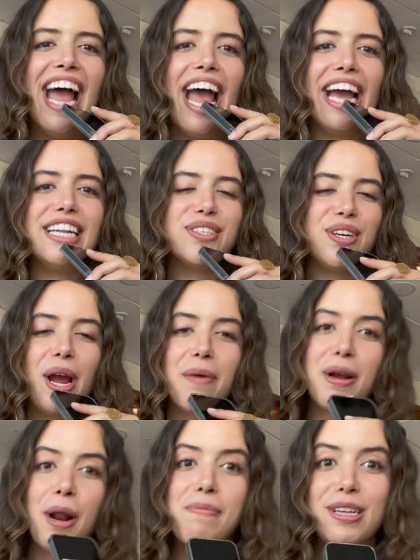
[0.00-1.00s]
and today I'm
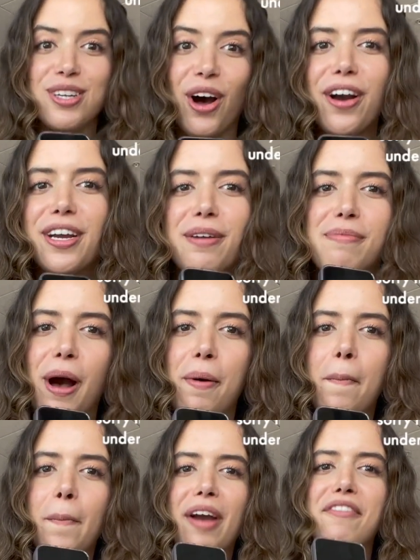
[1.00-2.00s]
going to be talking
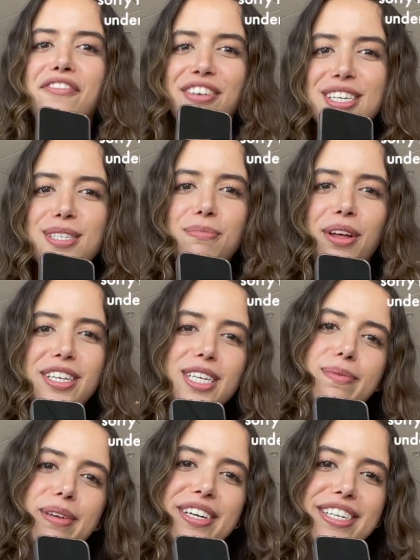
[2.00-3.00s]
about my first month
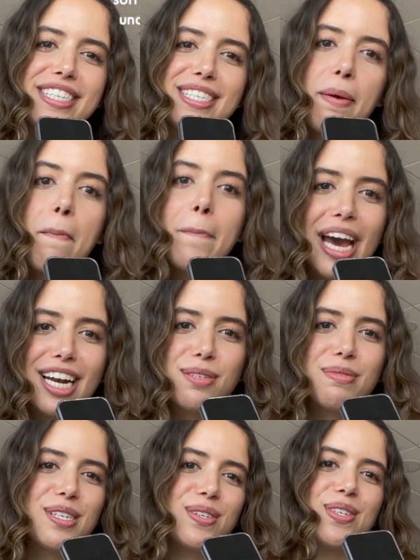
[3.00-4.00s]
experience as a
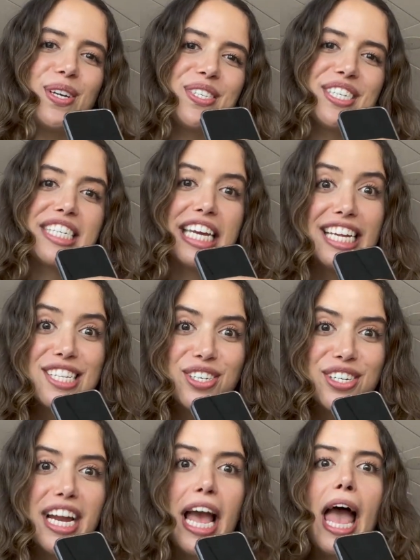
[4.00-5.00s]
management consultant
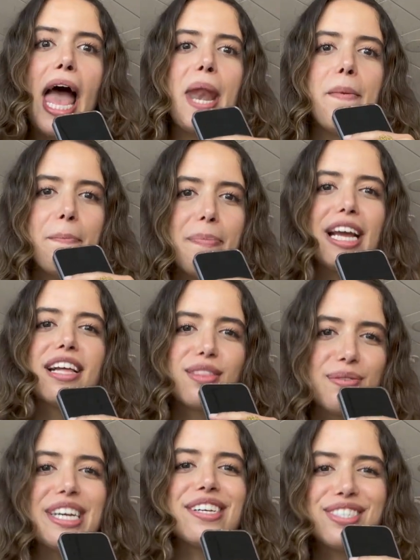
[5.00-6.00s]
intern at a big
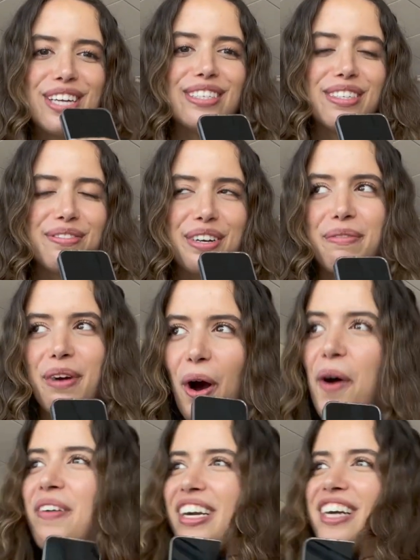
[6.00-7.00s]
3 consulting firm.
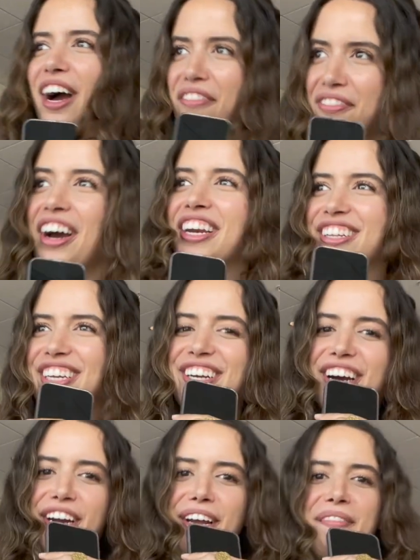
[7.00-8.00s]
Oh my god, finally got it.